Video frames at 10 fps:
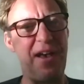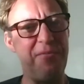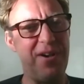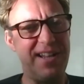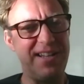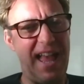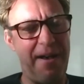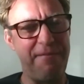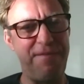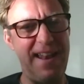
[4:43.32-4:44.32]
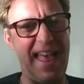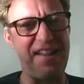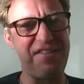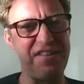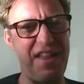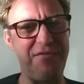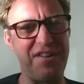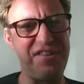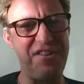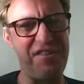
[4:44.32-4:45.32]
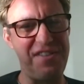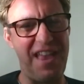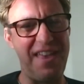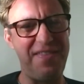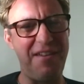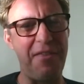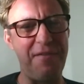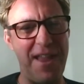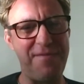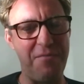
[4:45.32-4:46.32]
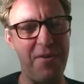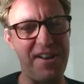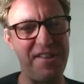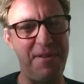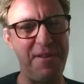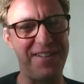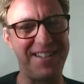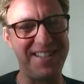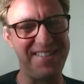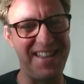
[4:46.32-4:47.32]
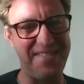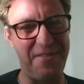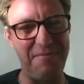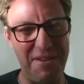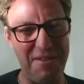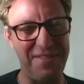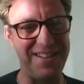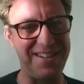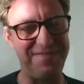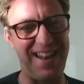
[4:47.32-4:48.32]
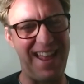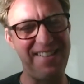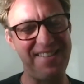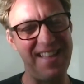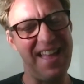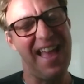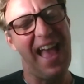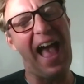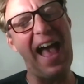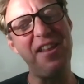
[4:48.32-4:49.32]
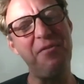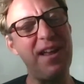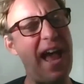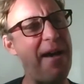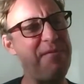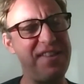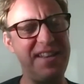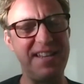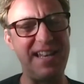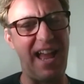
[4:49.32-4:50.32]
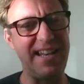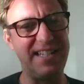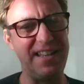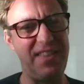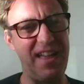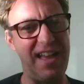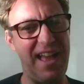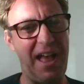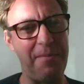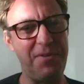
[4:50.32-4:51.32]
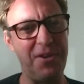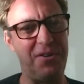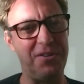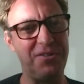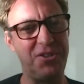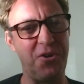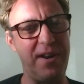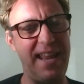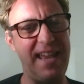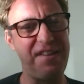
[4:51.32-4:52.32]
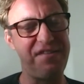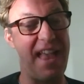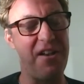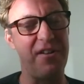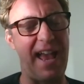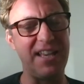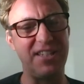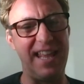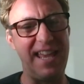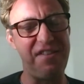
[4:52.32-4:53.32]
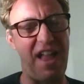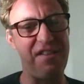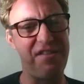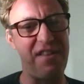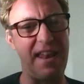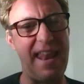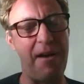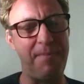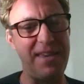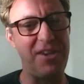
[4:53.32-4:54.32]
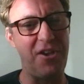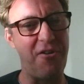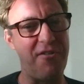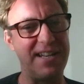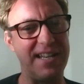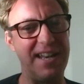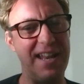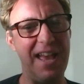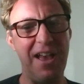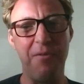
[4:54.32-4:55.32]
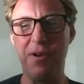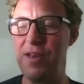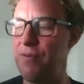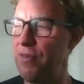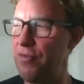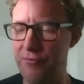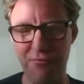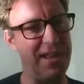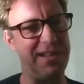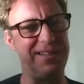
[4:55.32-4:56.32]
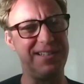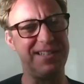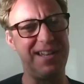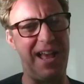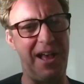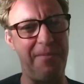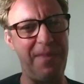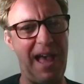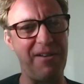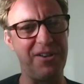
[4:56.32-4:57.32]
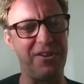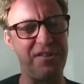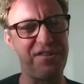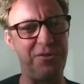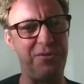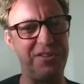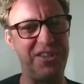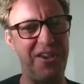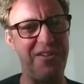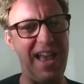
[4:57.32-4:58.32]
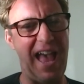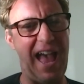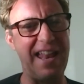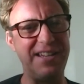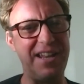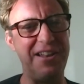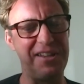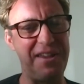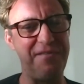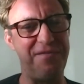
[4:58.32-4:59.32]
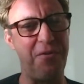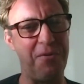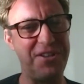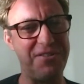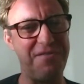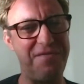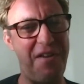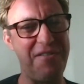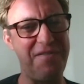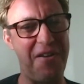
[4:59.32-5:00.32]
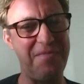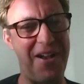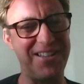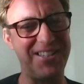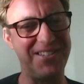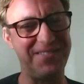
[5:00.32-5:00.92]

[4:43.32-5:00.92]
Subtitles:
that word, flex, because everyone's using their other favourite word is pivot, isn't it? But pivot, yeah. Flex. Hannah, we're absolutely delighted that you're joining, staying on, actually, as and now be curate. And we're thrilled how God's called you, and looking forward to it very, very much.